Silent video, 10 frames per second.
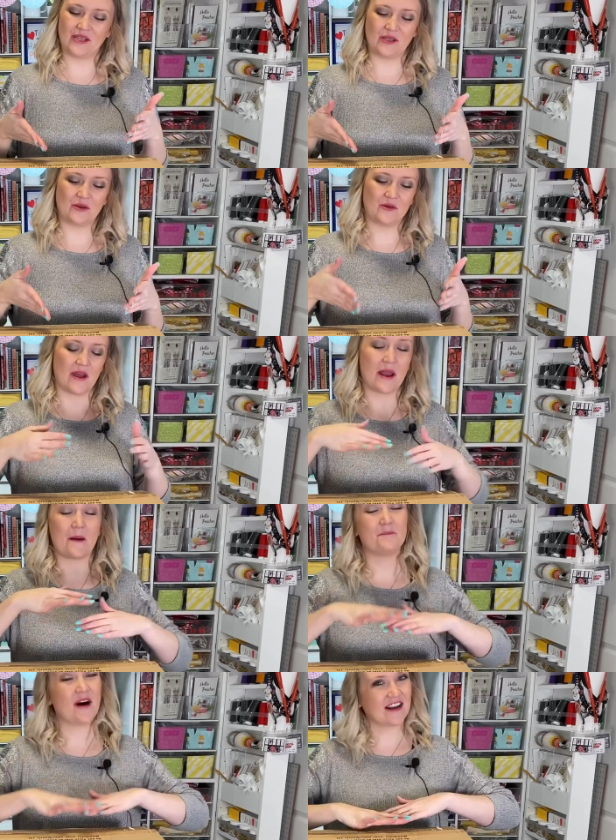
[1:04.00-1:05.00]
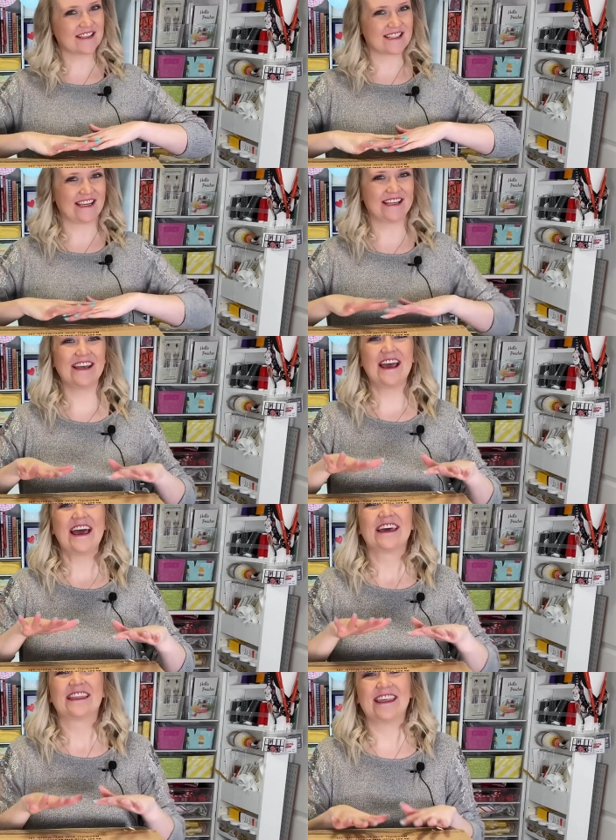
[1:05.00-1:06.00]
you an unboxing
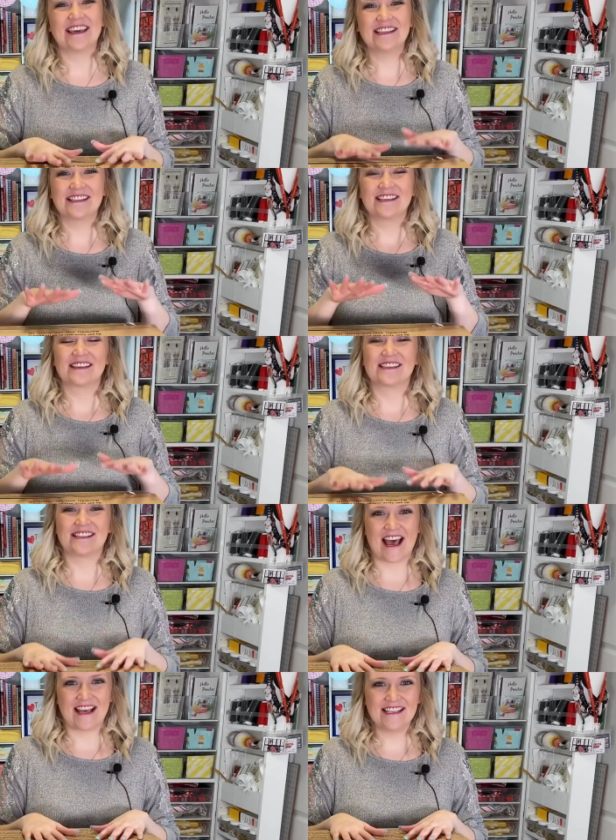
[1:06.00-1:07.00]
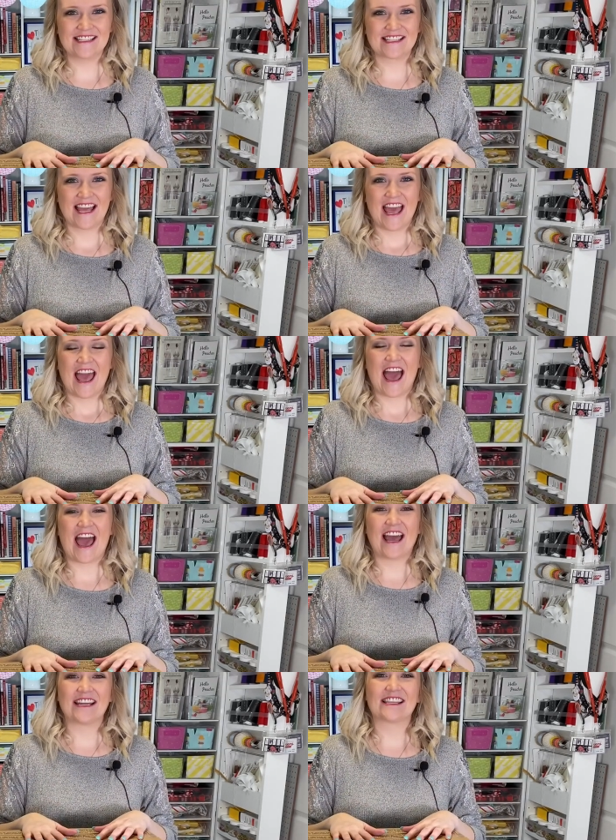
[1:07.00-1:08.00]
this Zest
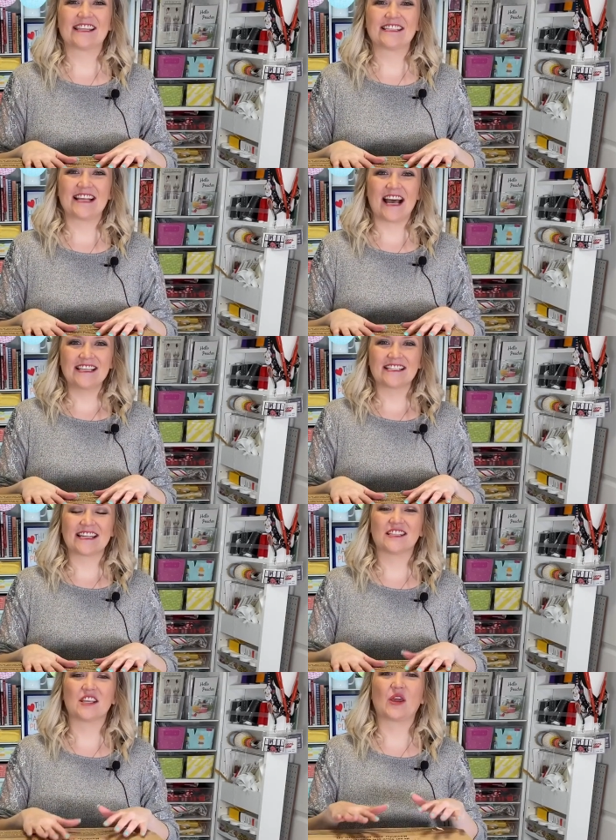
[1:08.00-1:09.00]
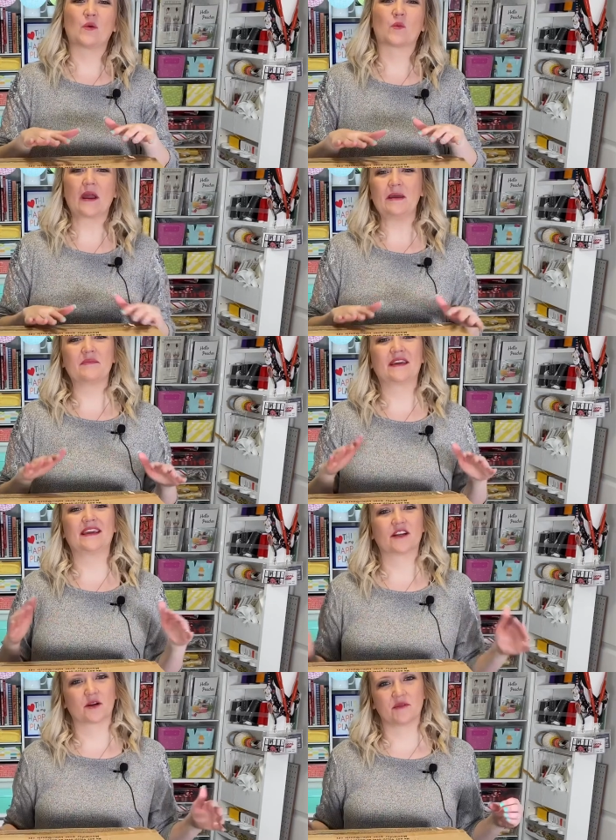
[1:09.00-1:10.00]
and the Zest is a great
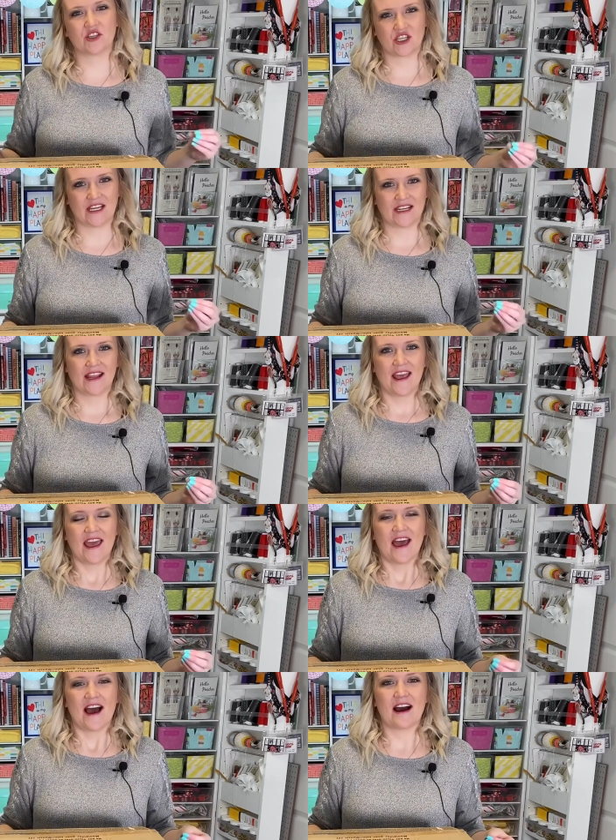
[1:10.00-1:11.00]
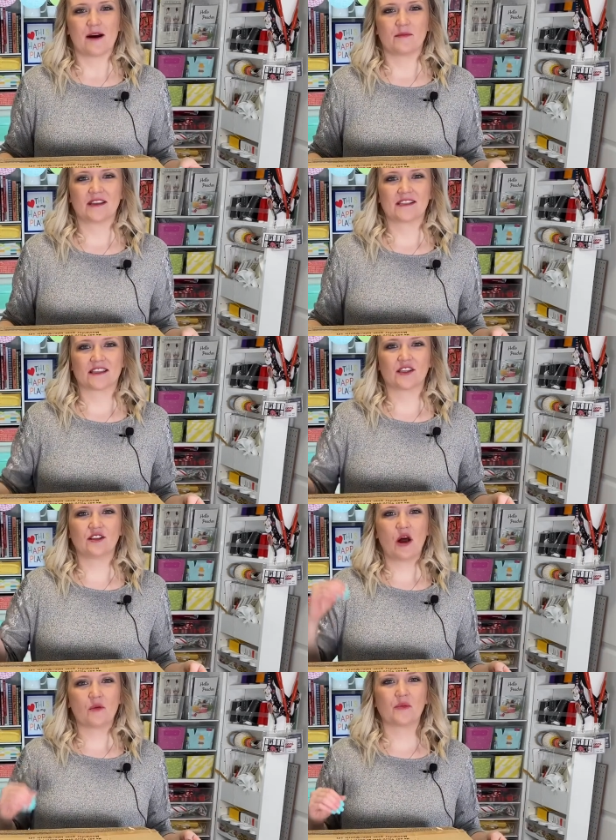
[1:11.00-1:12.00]
beginner machine. Um, it's at the
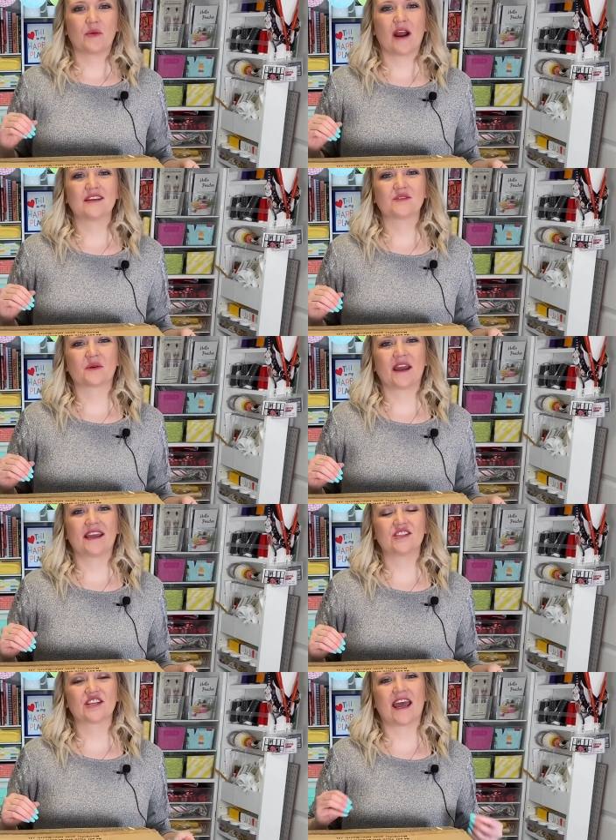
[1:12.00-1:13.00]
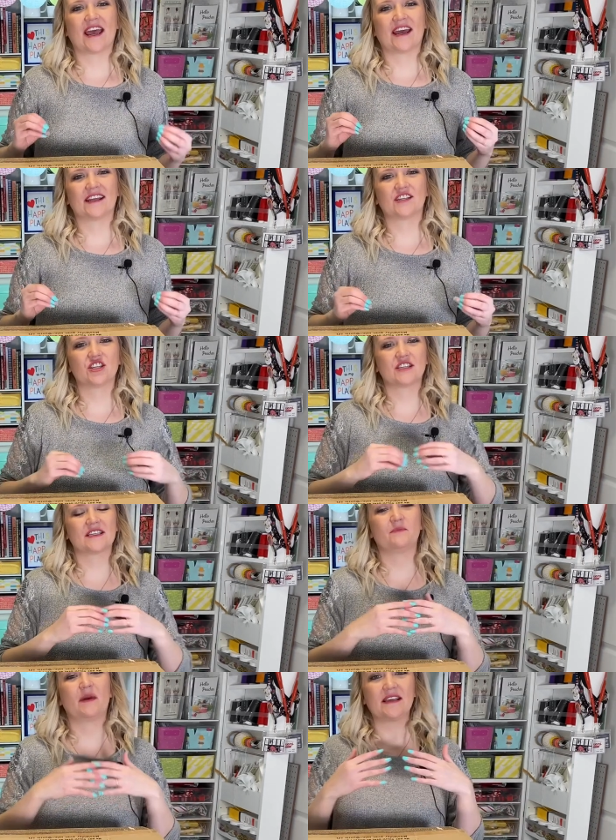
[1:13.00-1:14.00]
lower price range and it's just
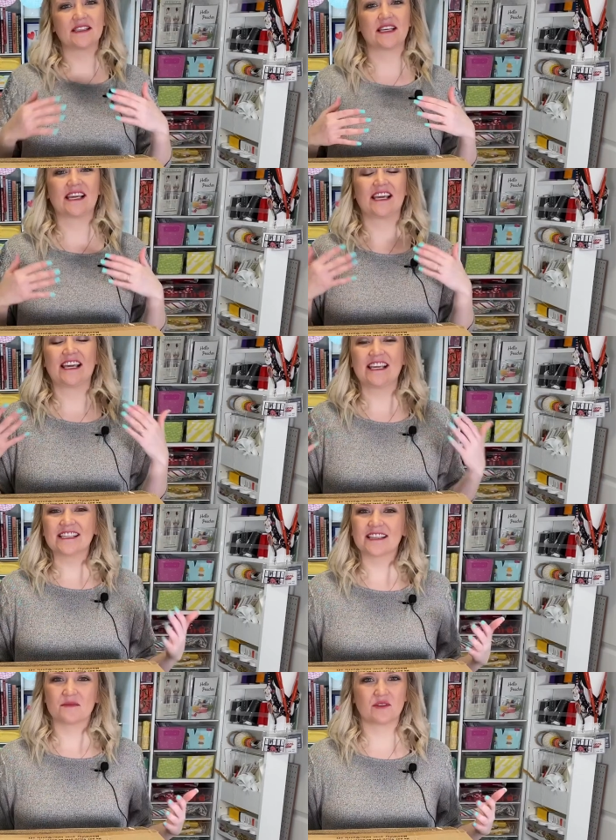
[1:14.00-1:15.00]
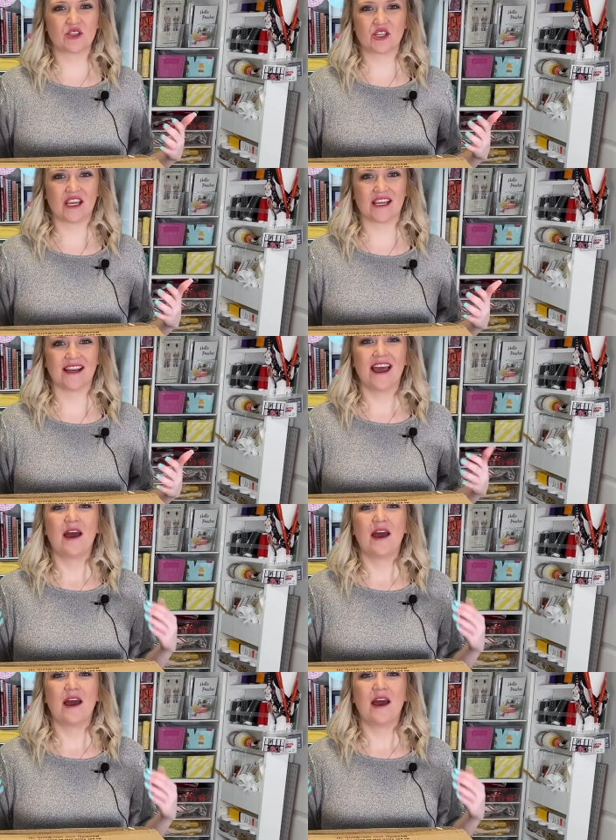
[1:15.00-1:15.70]
a basic easy machine